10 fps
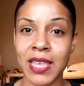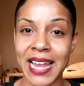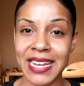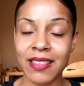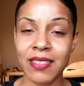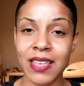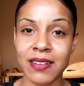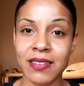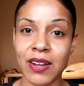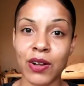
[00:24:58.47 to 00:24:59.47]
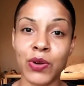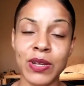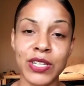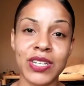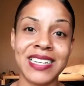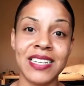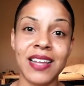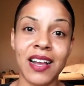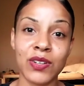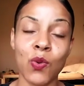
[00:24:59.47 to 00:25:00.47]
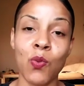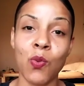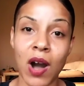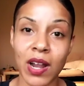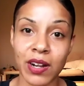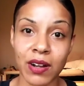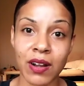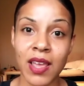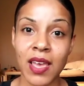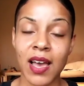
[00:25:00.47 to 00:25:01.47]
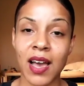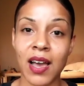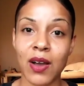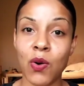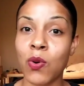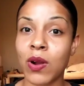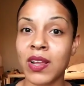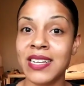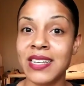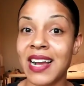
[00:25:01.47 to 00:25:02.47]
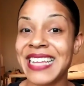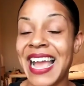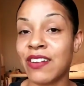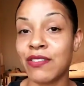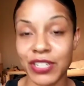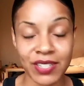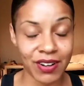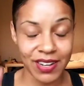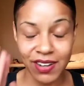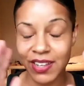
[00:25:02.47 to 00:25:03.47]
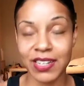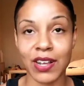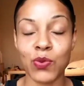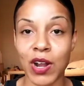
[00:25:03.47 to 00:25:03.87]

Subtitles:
getting things that are going to conduct water or conduct energy, sorry, not conduct